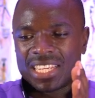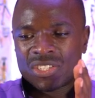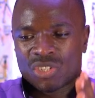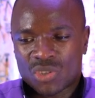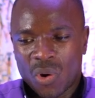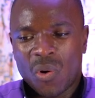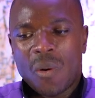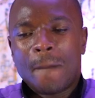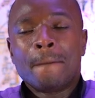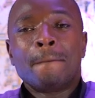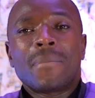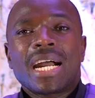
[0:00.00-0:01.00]
so
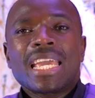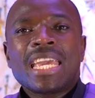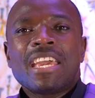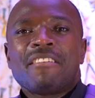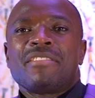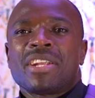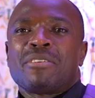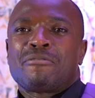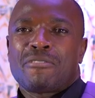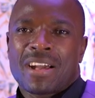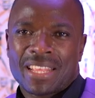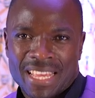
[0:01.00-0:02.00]
my heavenly
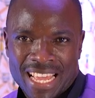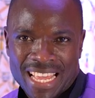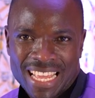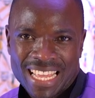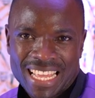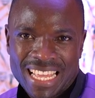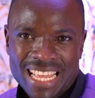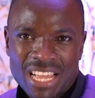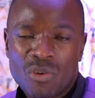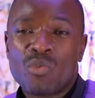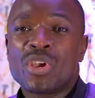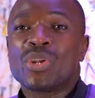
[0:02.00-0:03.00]
Father
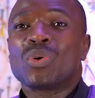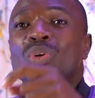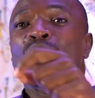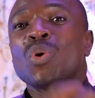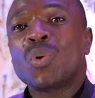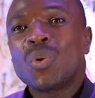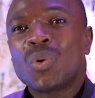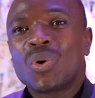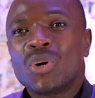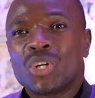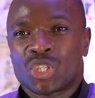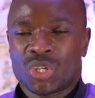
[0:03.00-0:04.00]
will do
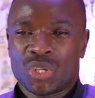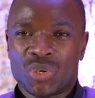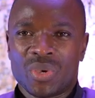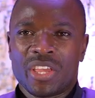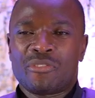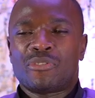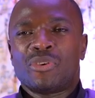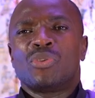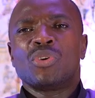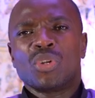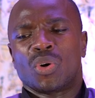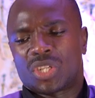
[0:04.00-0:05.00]
to you if you
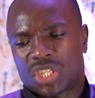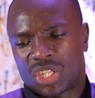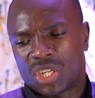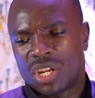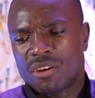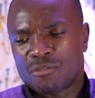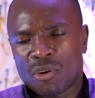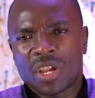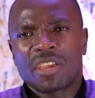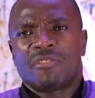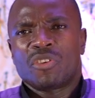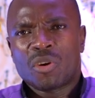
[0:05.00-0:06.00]
do not
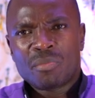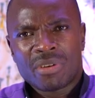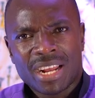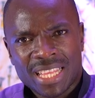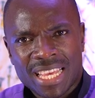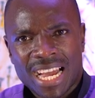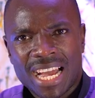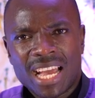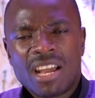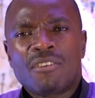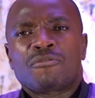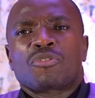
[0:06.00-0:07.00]
forgive your
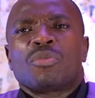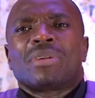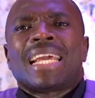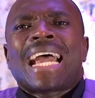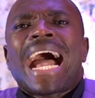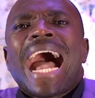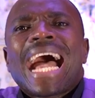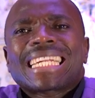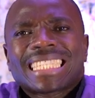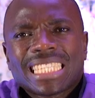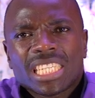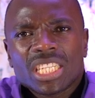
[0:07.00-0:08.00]
brother from the
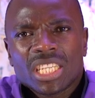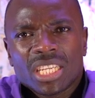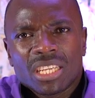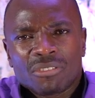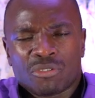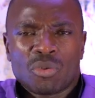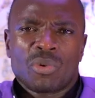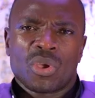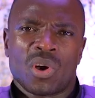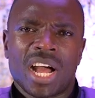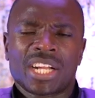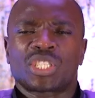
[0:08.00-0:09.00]
heart, from
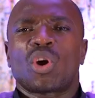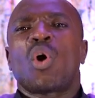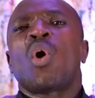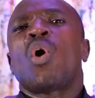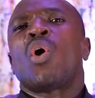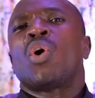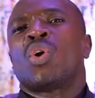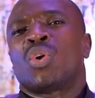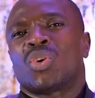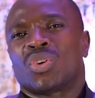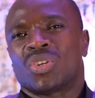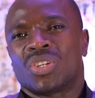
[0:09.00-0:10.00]
your heart,
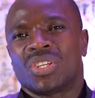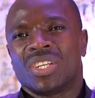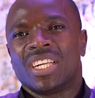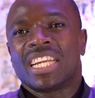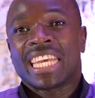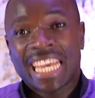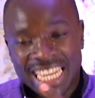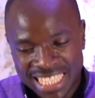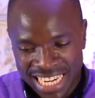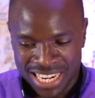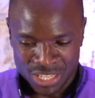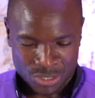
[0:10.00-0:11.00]
all He has
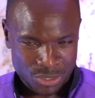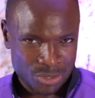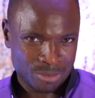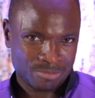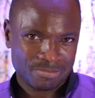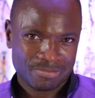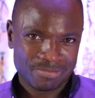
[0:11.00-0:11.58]
done it to you.